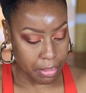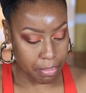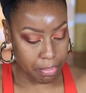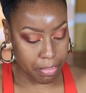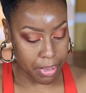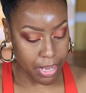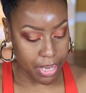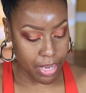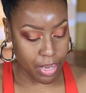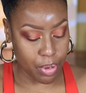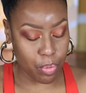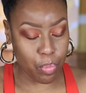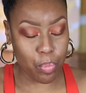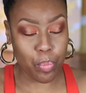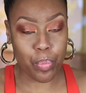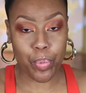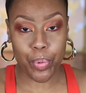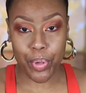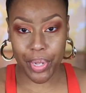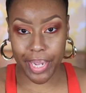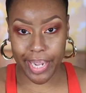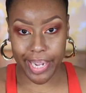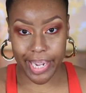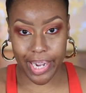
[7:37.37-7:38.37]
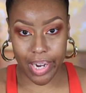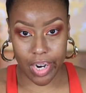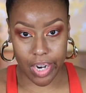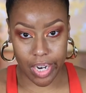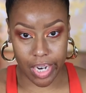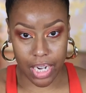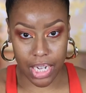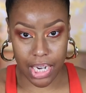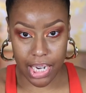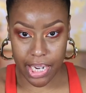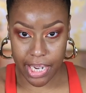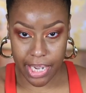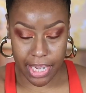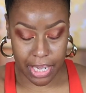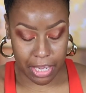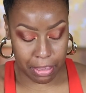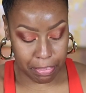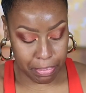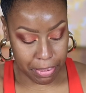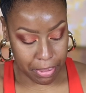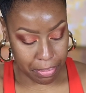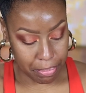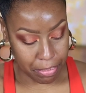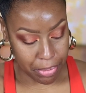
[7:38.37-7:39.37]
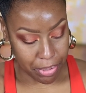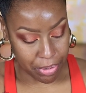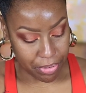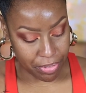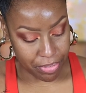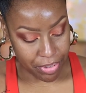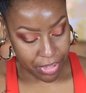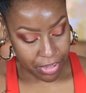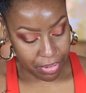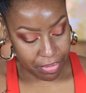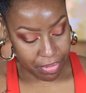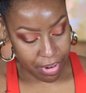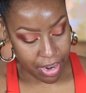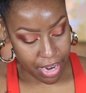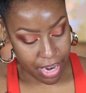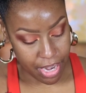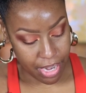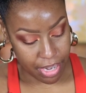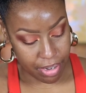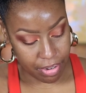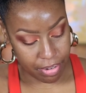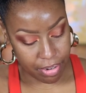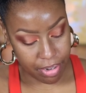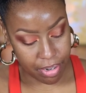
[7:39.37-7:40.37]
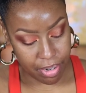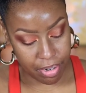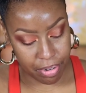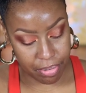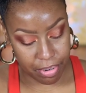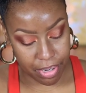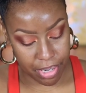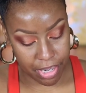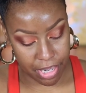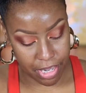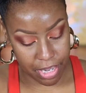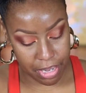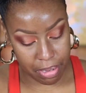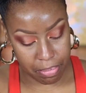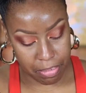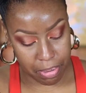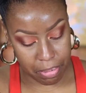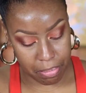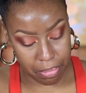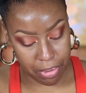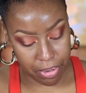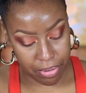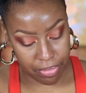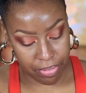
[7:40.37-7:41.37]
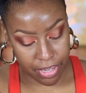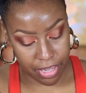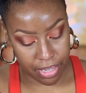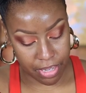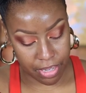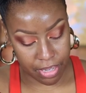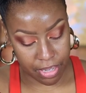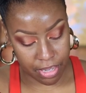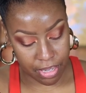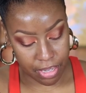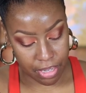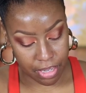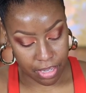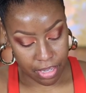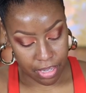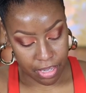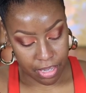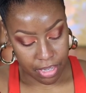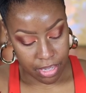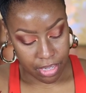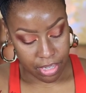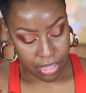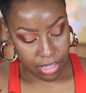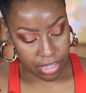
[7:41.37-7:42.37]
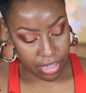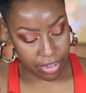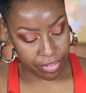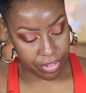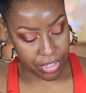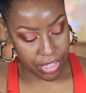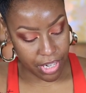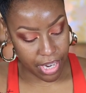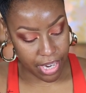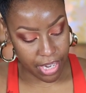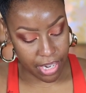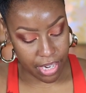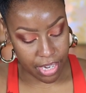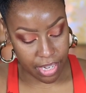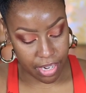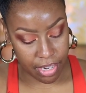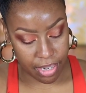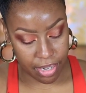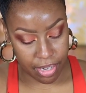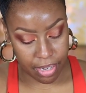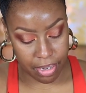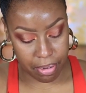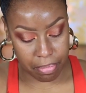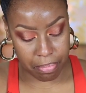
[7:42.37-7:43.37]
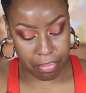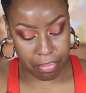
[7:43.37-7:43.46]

but we are gonna keep it moving, right? We're gonna keep it moving. So I've shaken it up.